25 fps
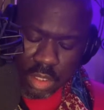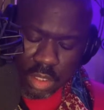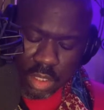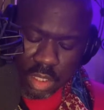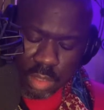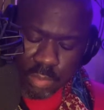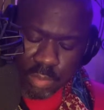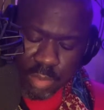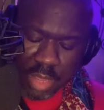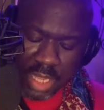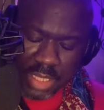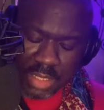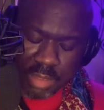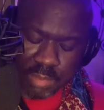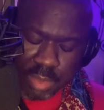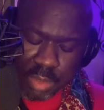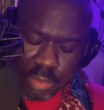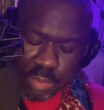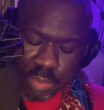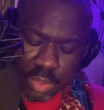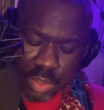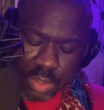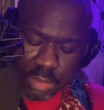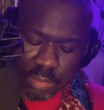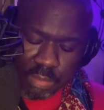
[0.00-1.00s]
The basement
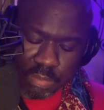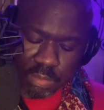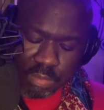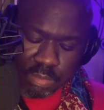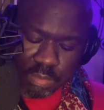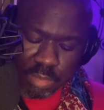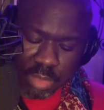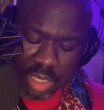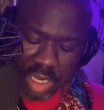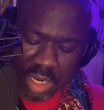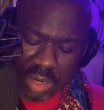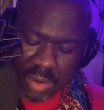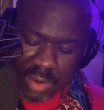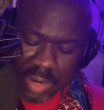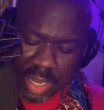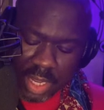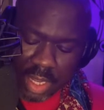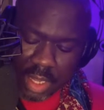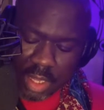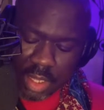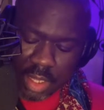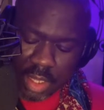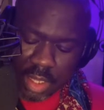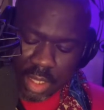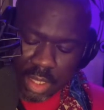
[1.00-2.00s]
was blurry.
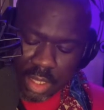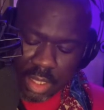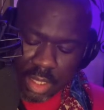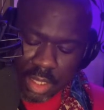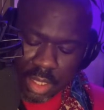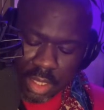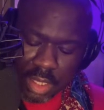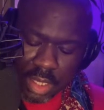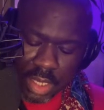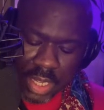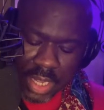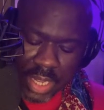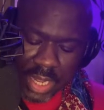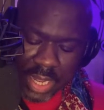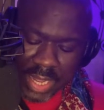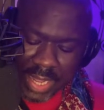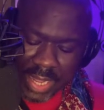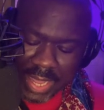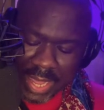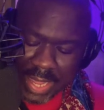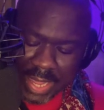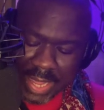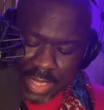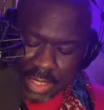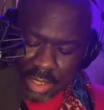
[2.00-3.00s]
A
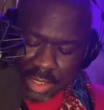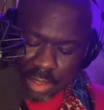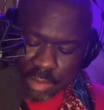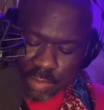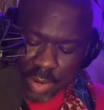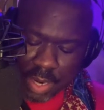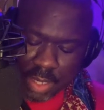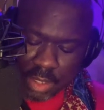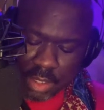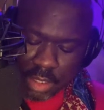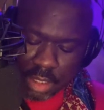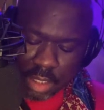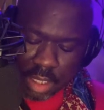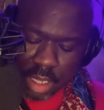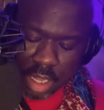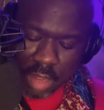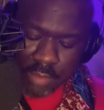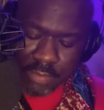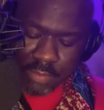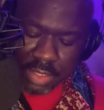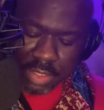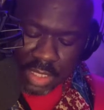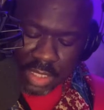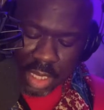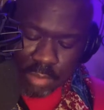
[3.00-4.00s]
haze surrounded the
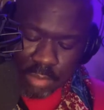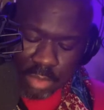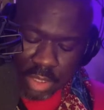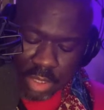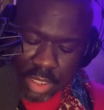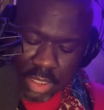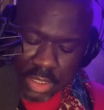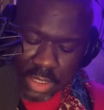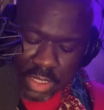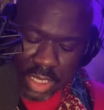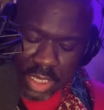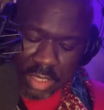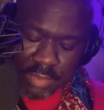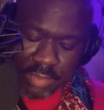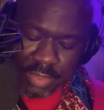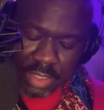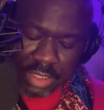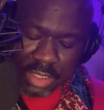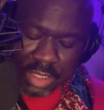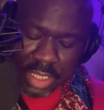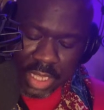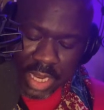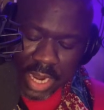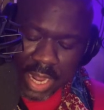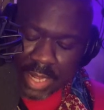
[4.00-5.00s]
coffee table and the
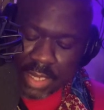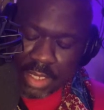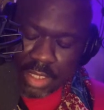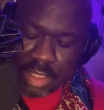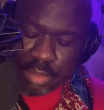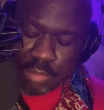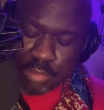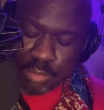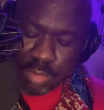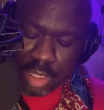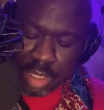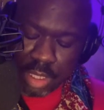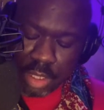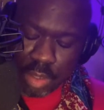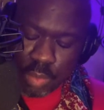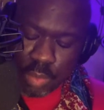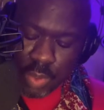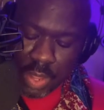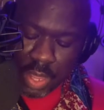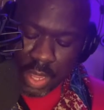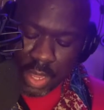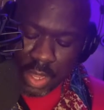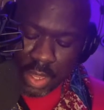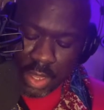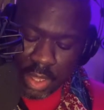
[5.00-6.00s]
television that I couldn't blink
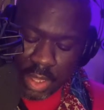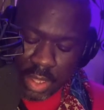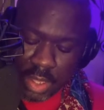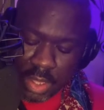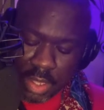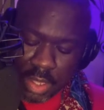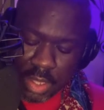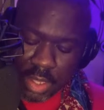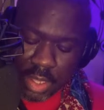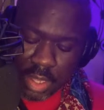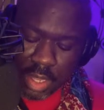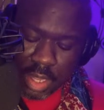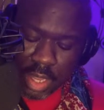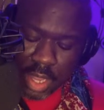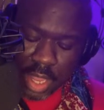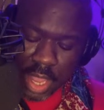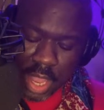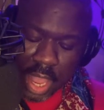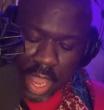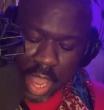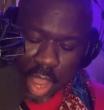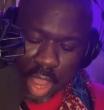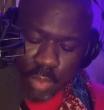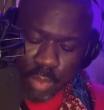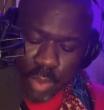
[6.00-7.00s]
away.
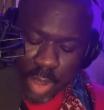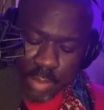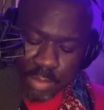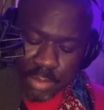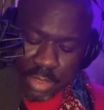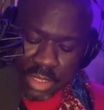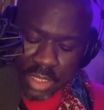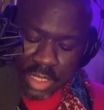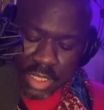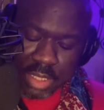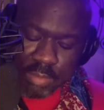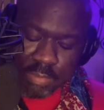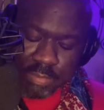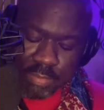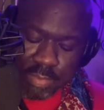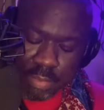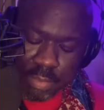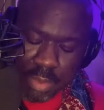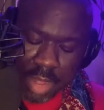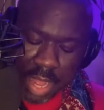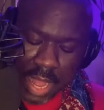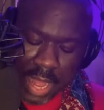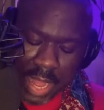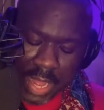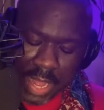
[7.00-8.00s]
I wiped sleep from
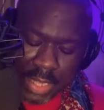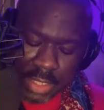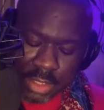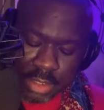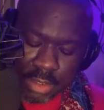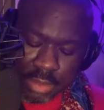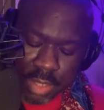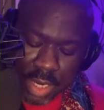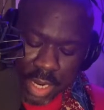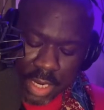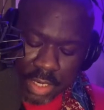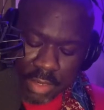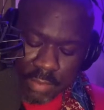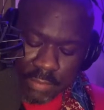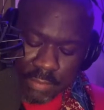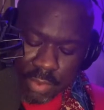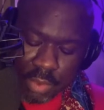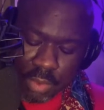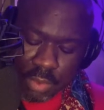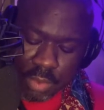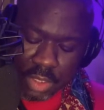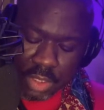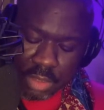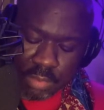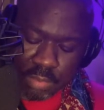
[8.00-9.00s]
my eyes, trying to
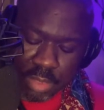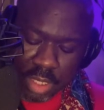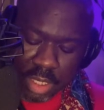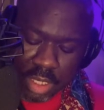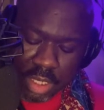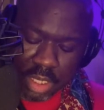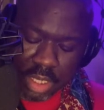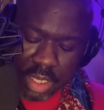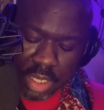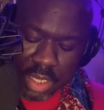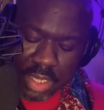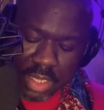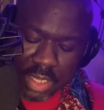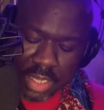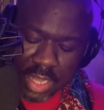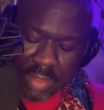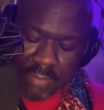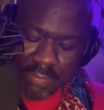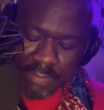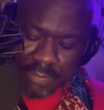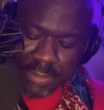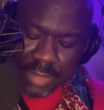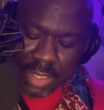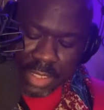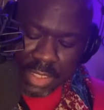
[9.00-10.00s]
focus, but that
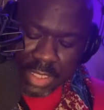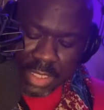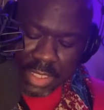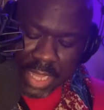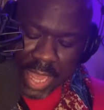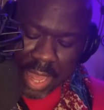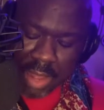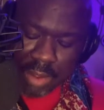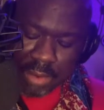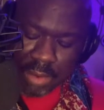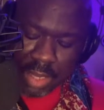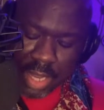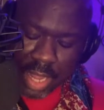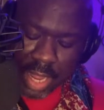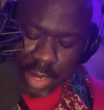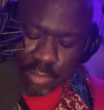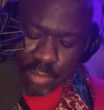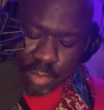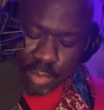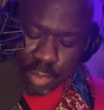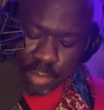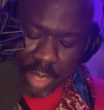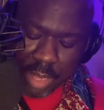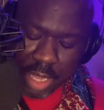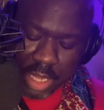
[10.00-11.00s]
fuzzy outline
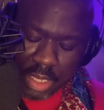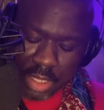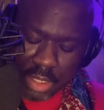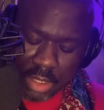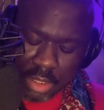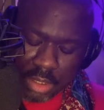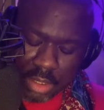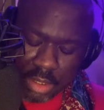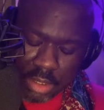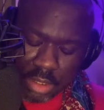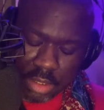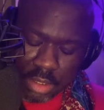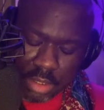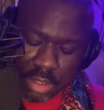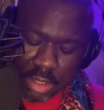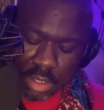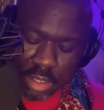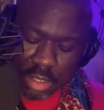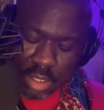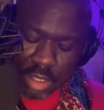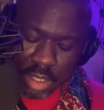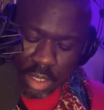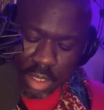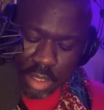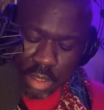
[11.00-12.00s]
remained.
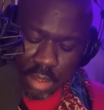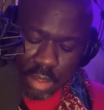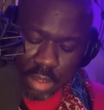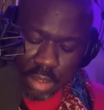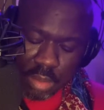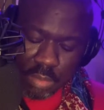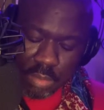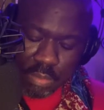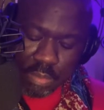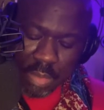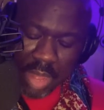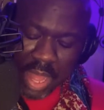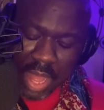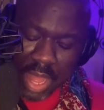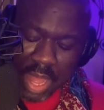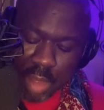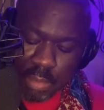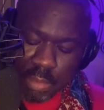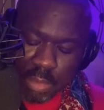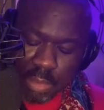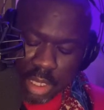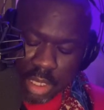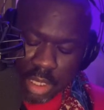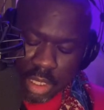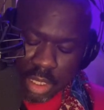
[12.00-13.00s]

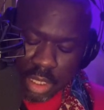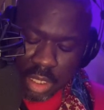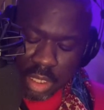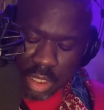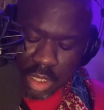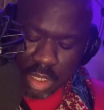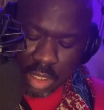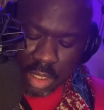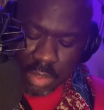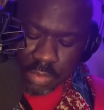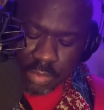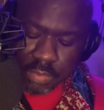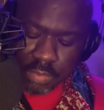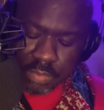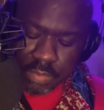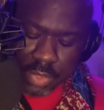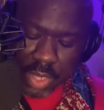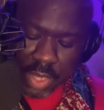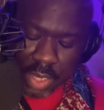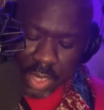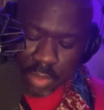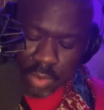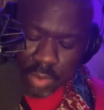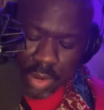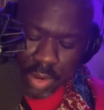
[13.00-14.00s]
Mom!
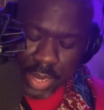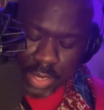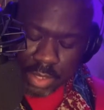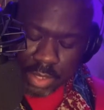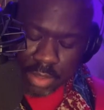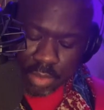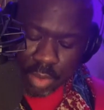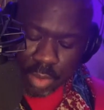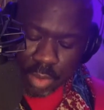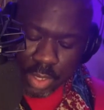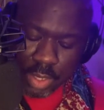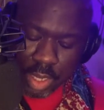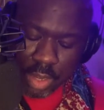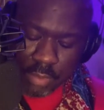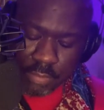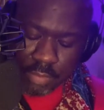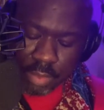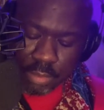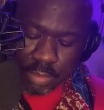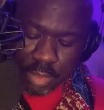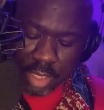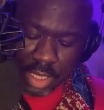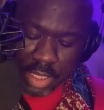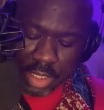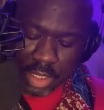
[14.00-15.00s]
I cried, throwing off the
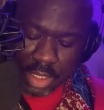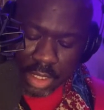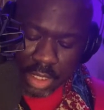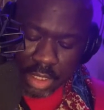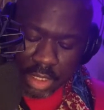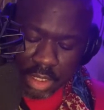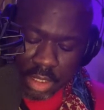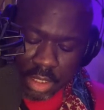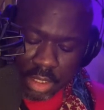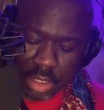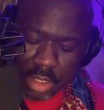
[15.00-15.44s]
blanket.